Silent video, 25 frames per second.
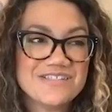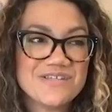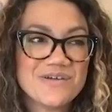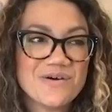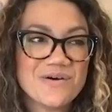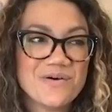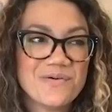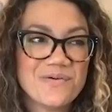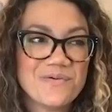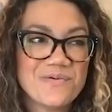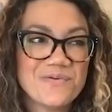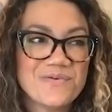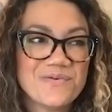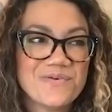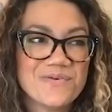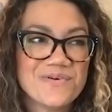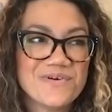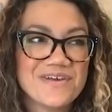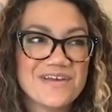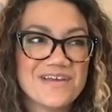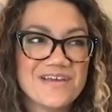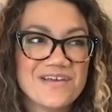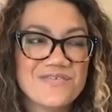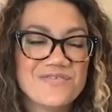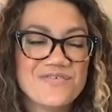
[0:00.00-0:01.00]
so
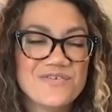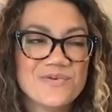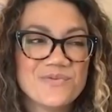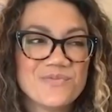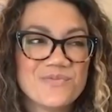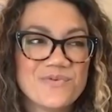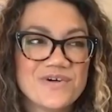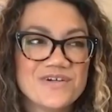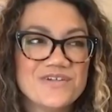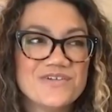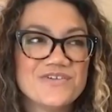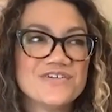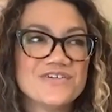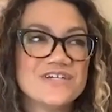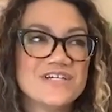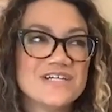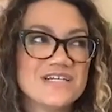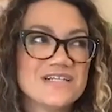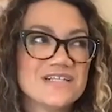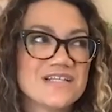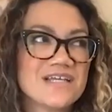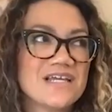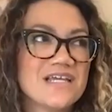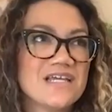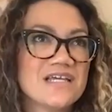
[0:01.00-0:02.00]
if you're
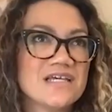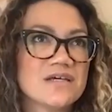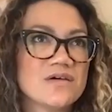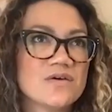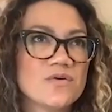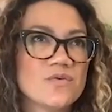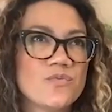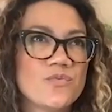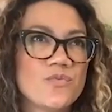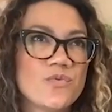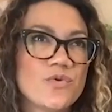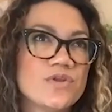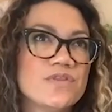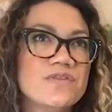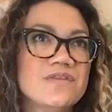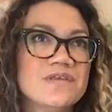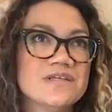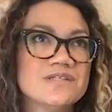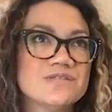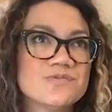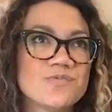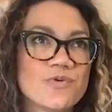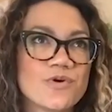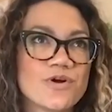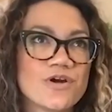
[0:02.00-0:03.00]
wondering, like, would
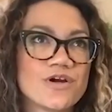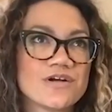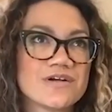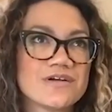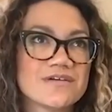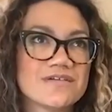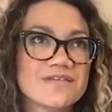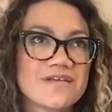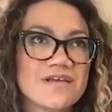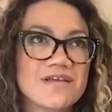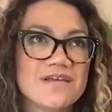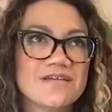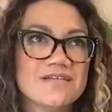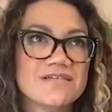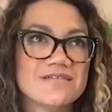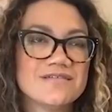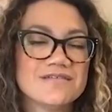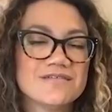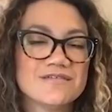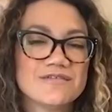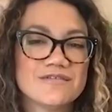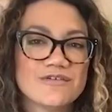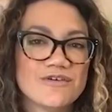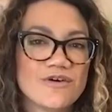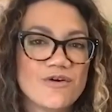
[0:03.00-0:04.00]
this work? Like,
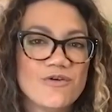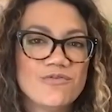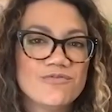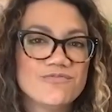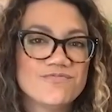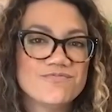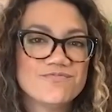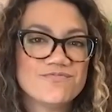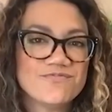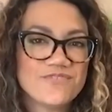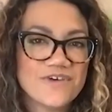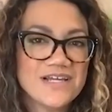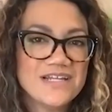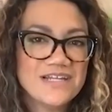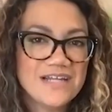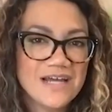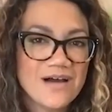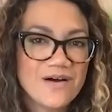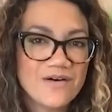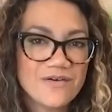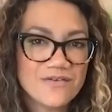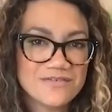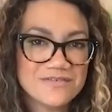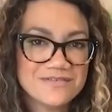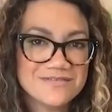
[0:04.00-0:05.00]
go find
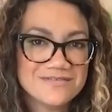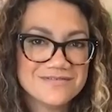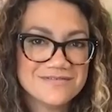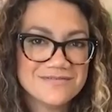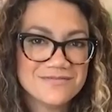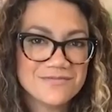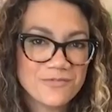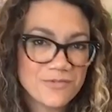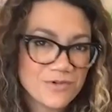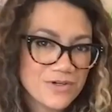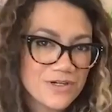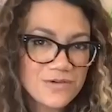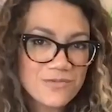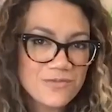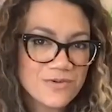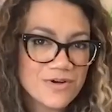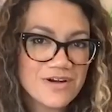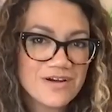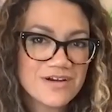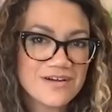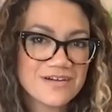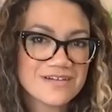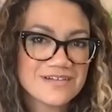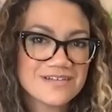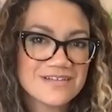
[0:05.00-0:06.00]
out. Would it
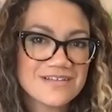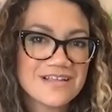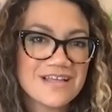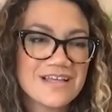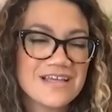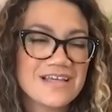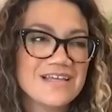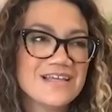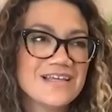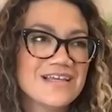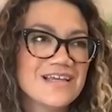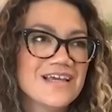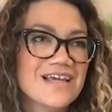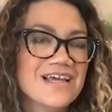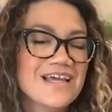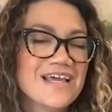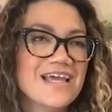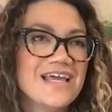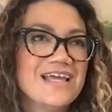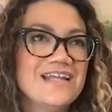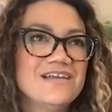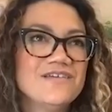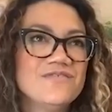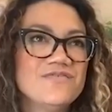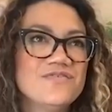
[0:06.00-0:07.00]
work? Like,
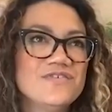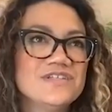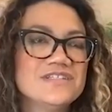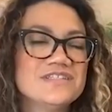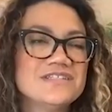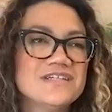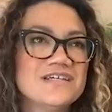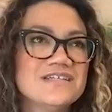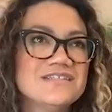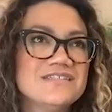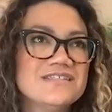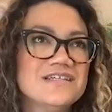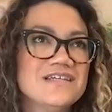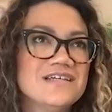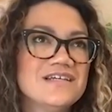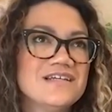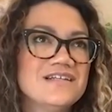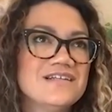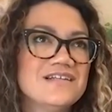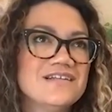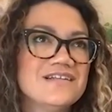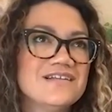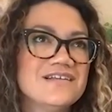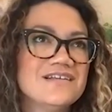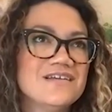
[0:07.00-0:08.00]
and if it
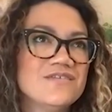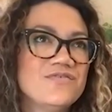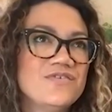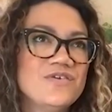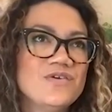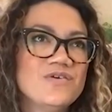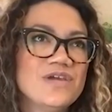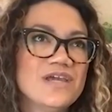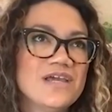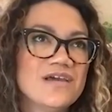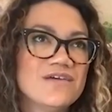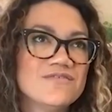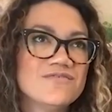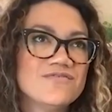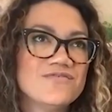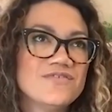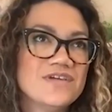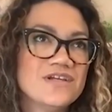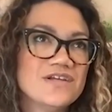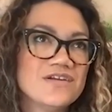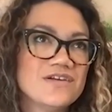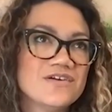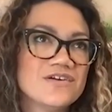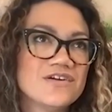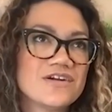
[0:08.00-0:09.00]
doesn't, if you can't
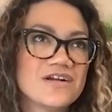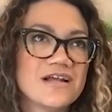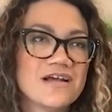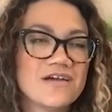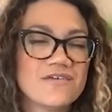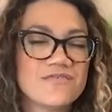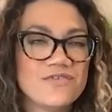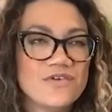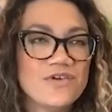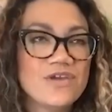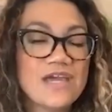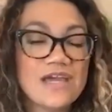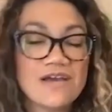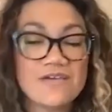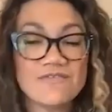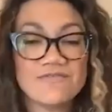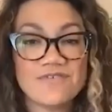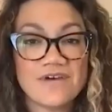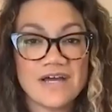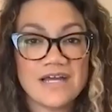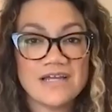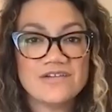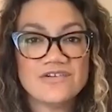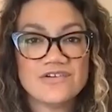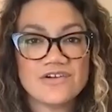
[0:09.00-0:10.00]
figure it, if you can't
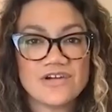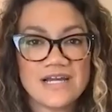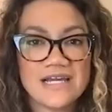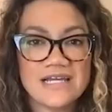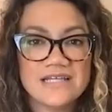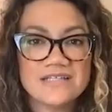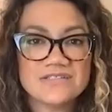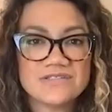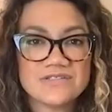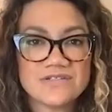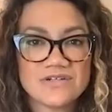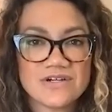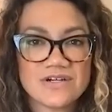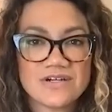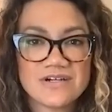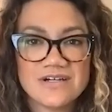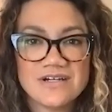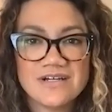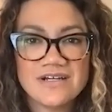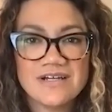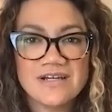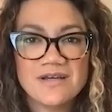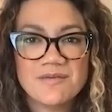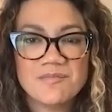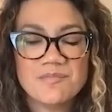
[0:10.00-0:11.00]
find your answer
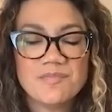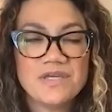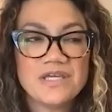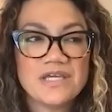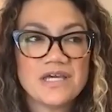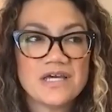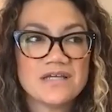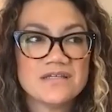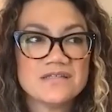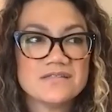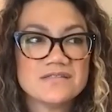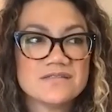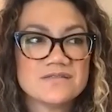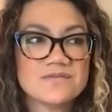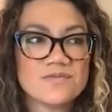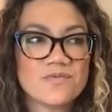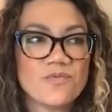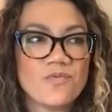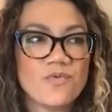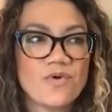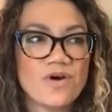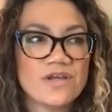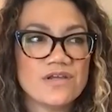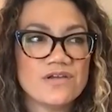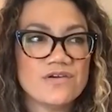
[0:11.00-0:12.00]
because
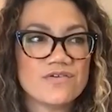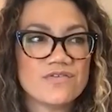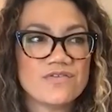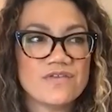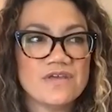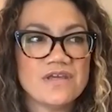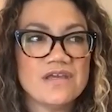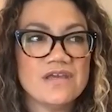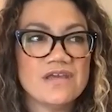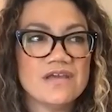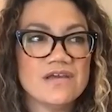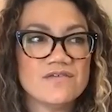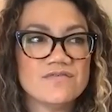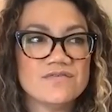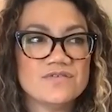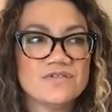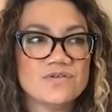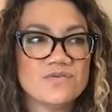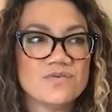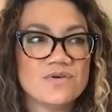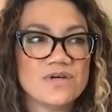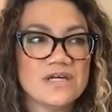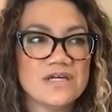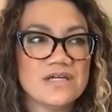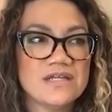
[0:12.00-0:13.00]
what you're thinking of
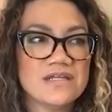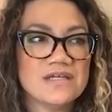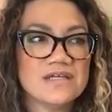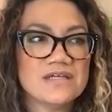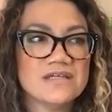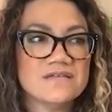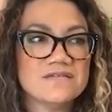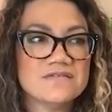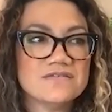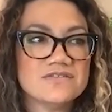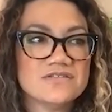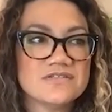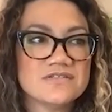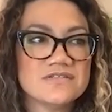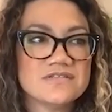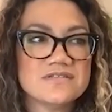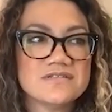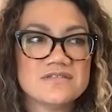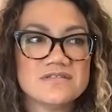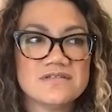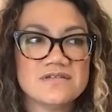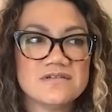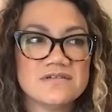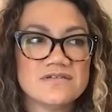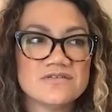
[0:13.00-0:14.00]
doing is
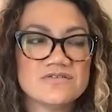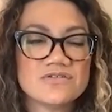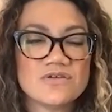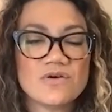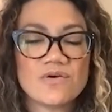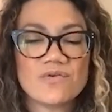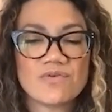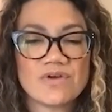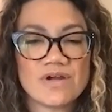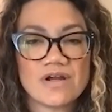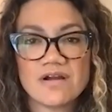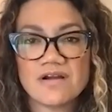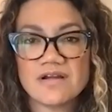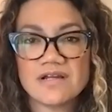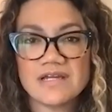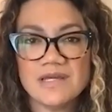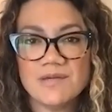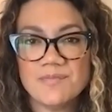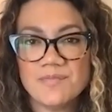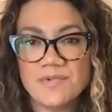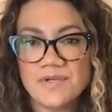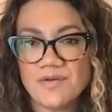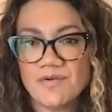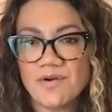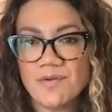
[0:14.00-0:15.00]
just so rare and
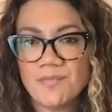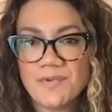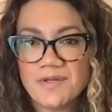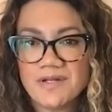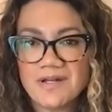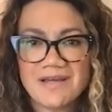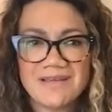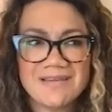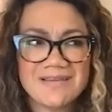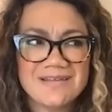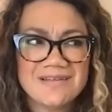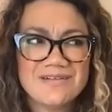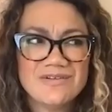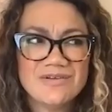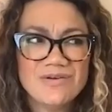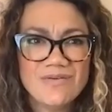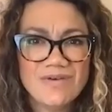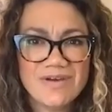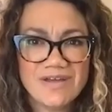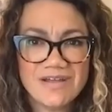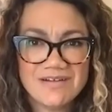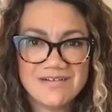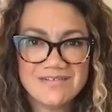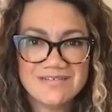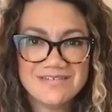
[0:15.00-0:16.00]
keeping you up at night, then do
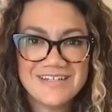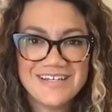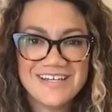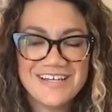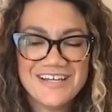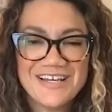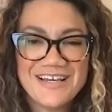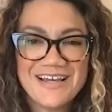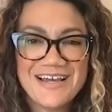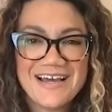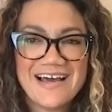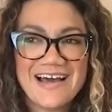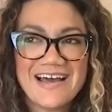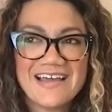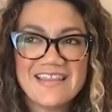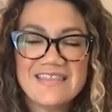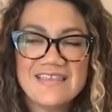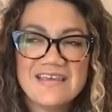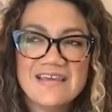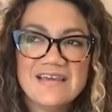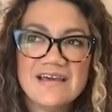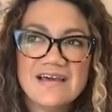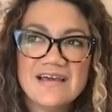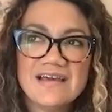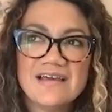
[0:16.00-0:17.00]
it. I
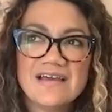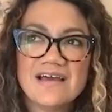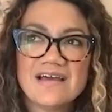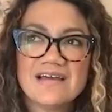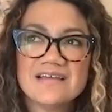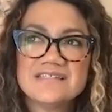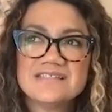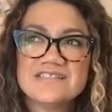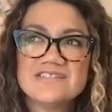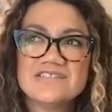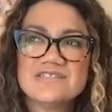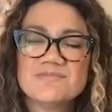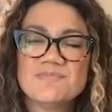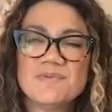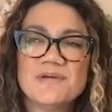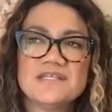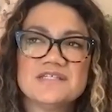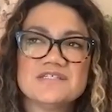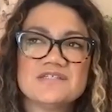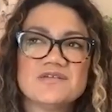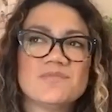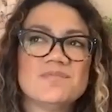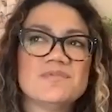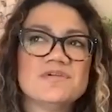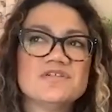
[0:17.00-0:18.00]
think I, I just
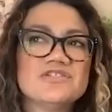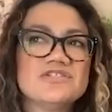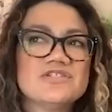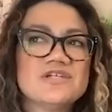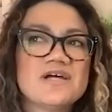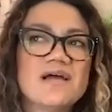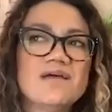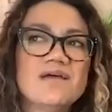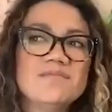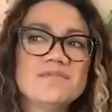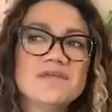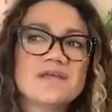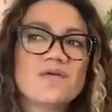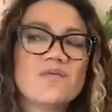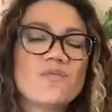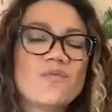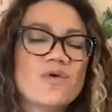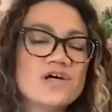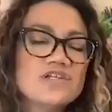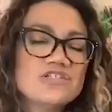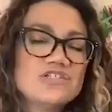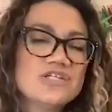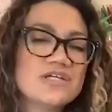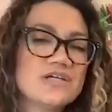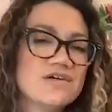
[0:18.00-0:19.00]
spent so much time like
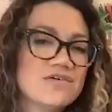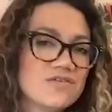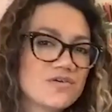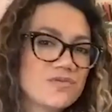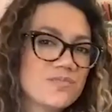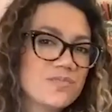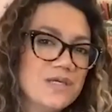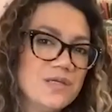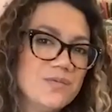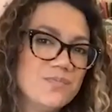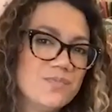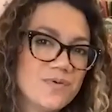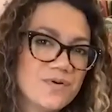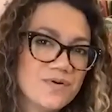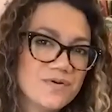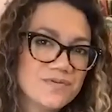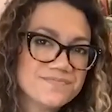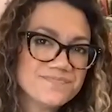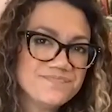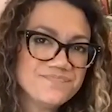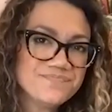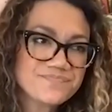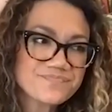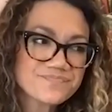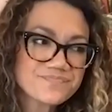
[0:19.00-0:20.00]
watching other
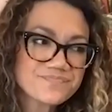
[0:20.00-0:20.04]
people